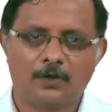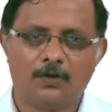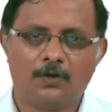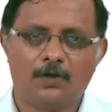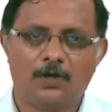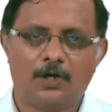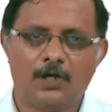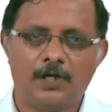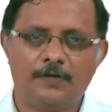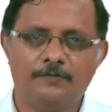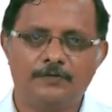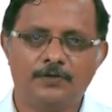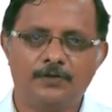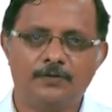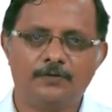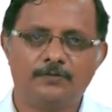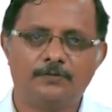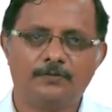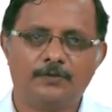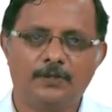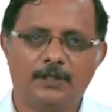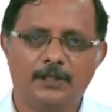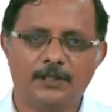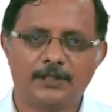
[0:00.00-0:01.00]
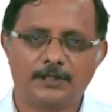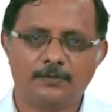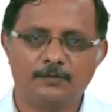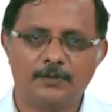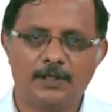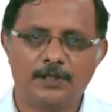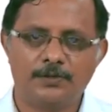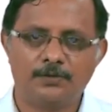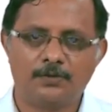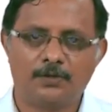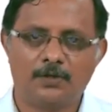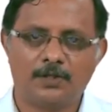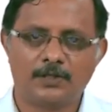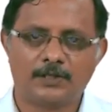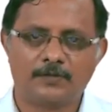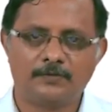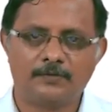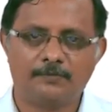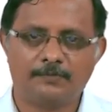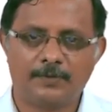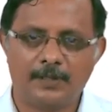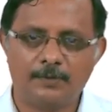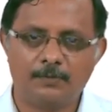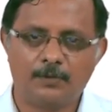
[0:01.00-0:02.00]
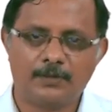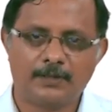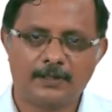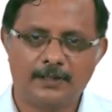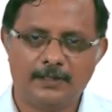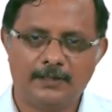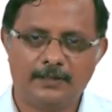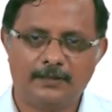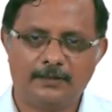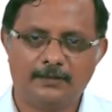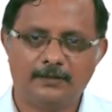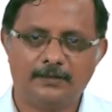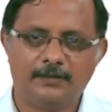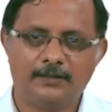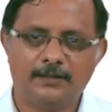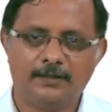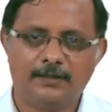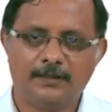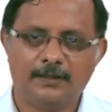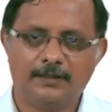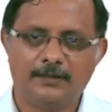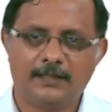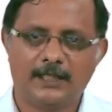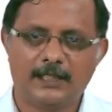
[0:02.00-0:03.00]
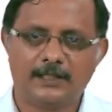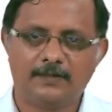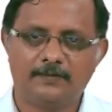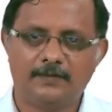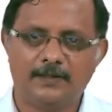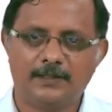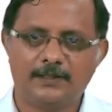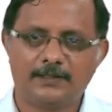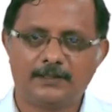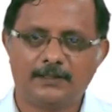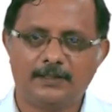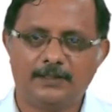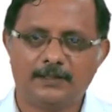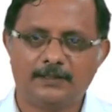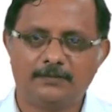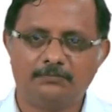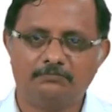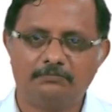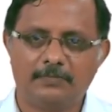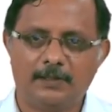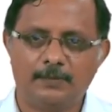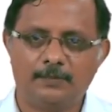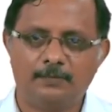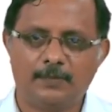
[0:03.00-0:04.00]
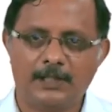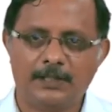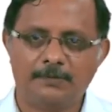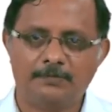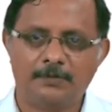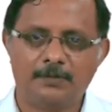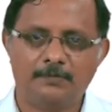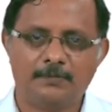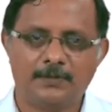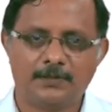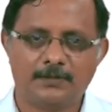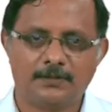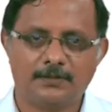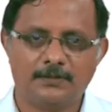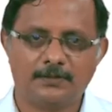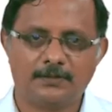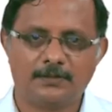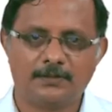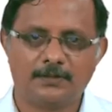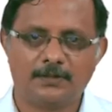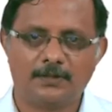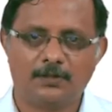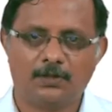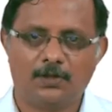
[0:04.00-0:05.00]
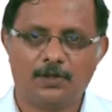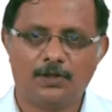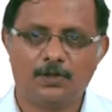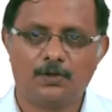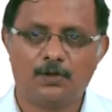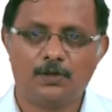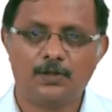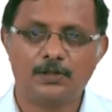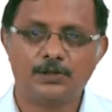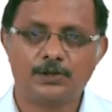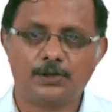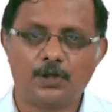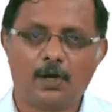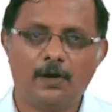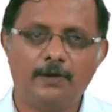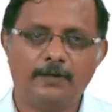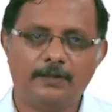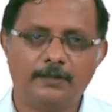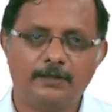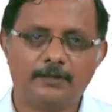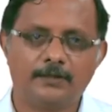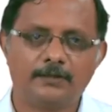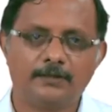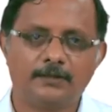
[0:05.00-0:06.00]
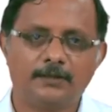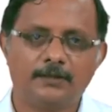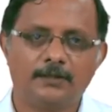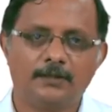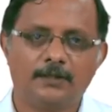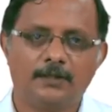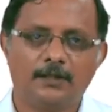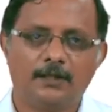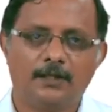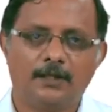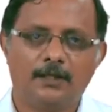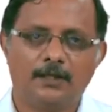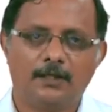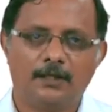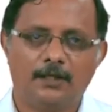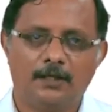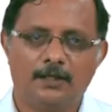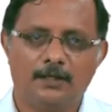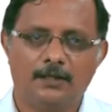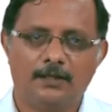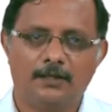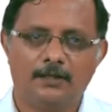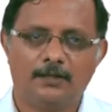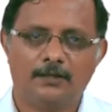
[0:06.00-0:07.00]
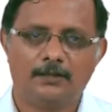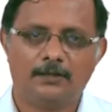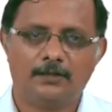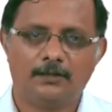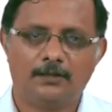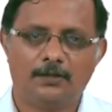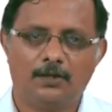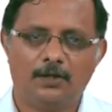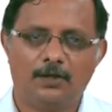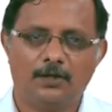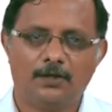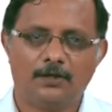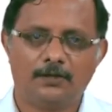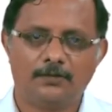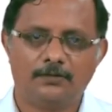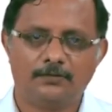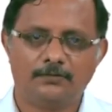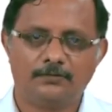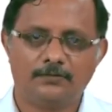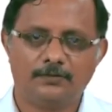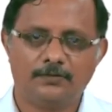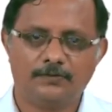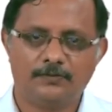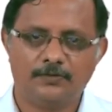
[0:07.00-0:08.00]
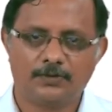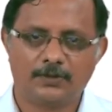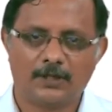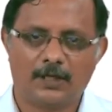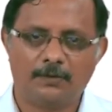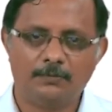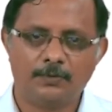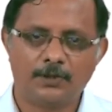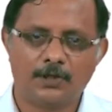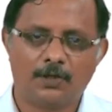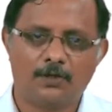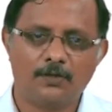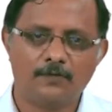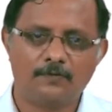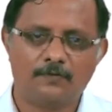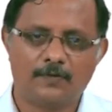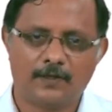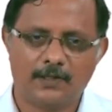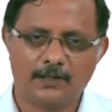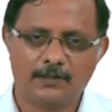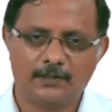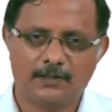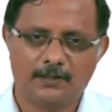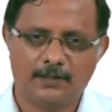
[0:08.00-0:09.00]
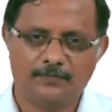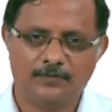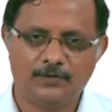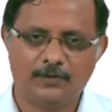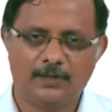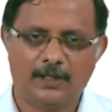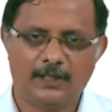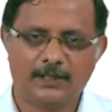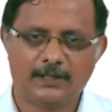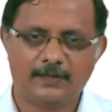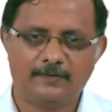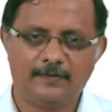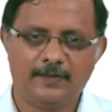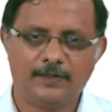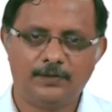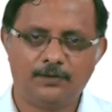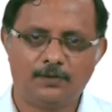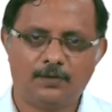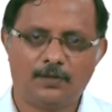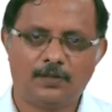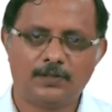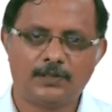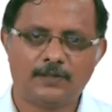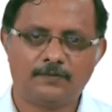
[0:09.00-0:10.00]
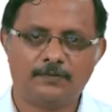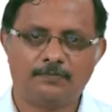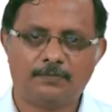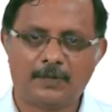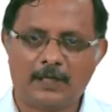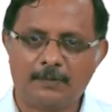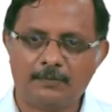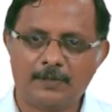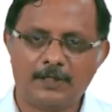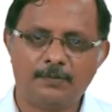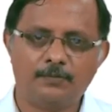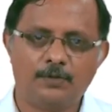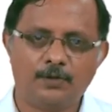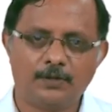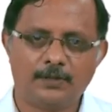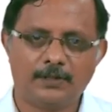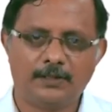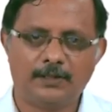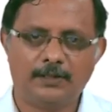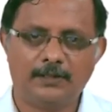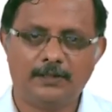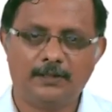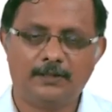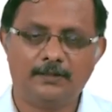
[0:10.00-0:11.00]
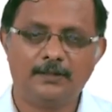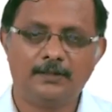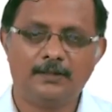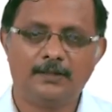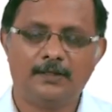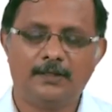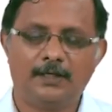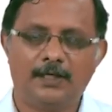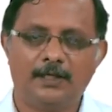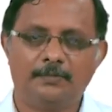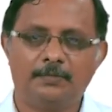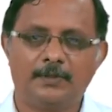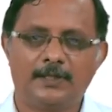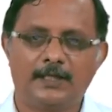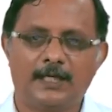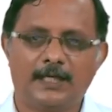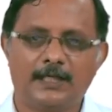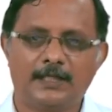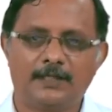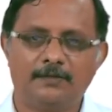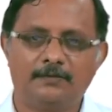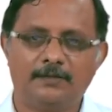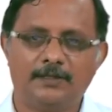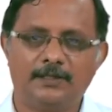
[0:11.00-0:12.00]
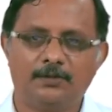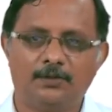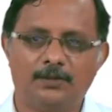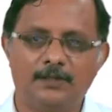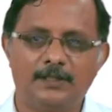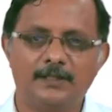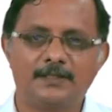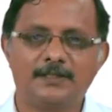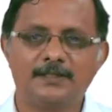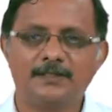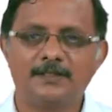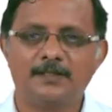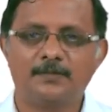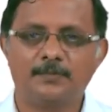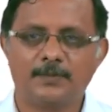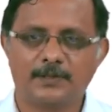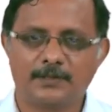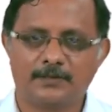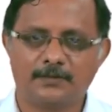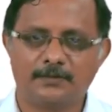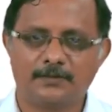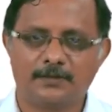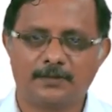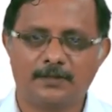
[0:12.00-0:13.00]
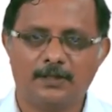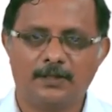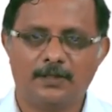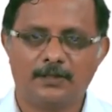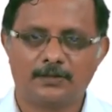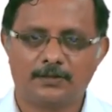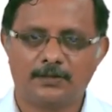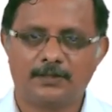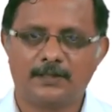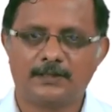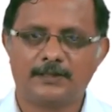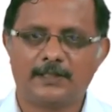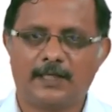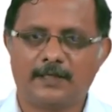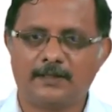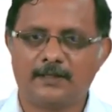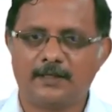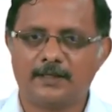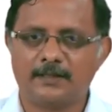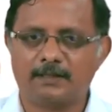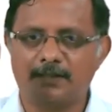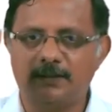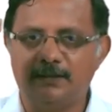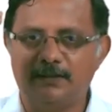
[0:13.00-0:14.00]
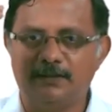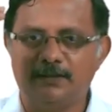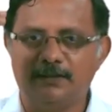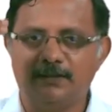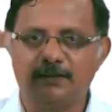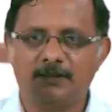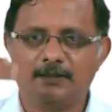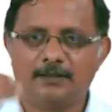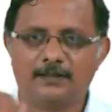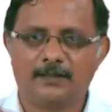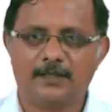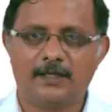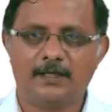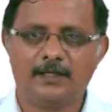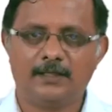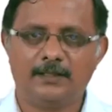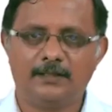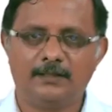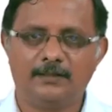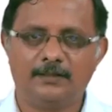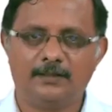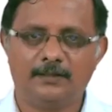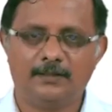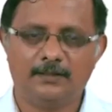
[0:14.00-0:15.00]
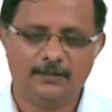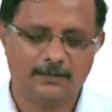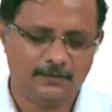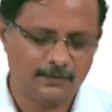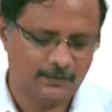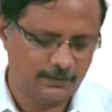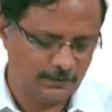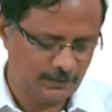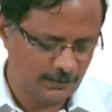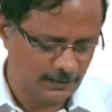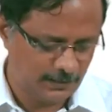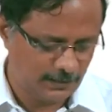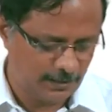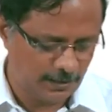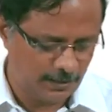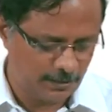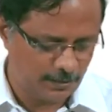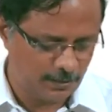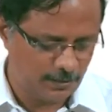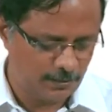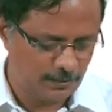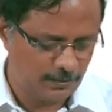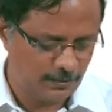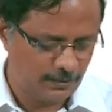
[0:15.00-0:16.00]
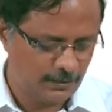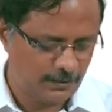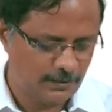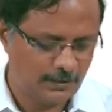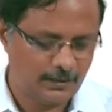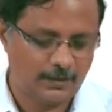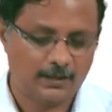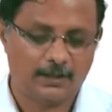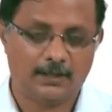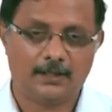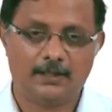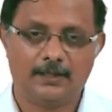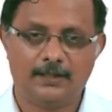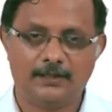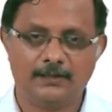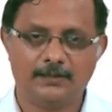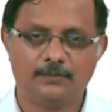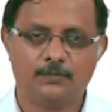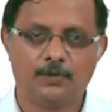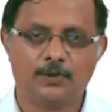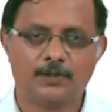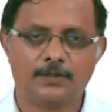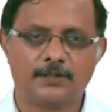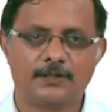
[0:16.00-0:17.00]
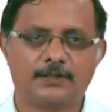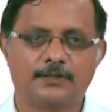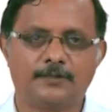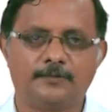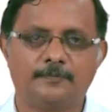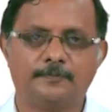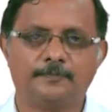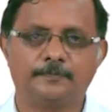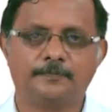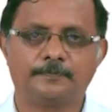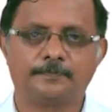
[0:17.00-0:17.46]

Or if you stimulate neurons of the premotor area, it activates like maybe multiple muscles or a whole joint. Or if you come down further, if you activate neurons of the primary motor area, it might activate only single muscles. So, there is a hierarchy, right, in the control in the motor system.